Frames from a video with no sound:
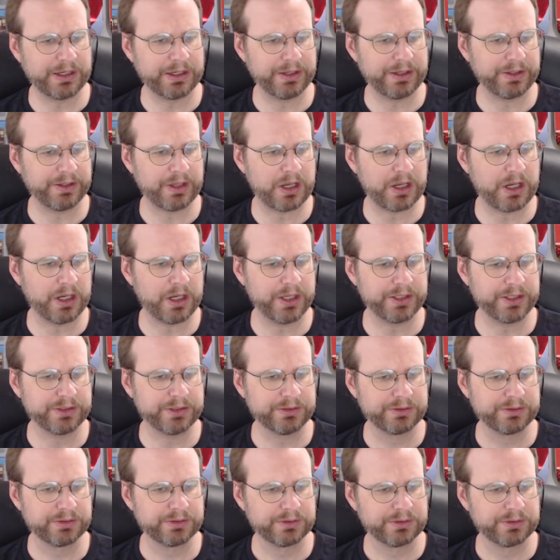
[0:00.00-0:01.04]

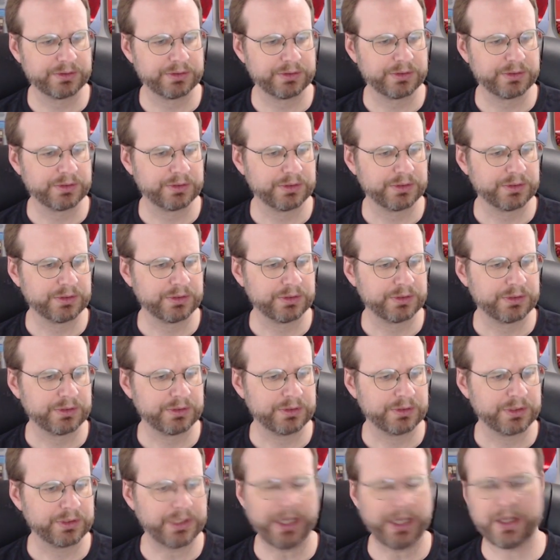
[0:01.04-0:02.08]
Han,
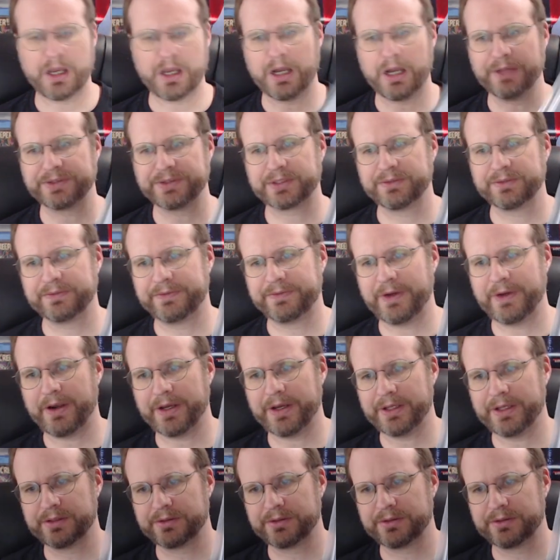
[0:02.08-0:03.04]
the Han's variant.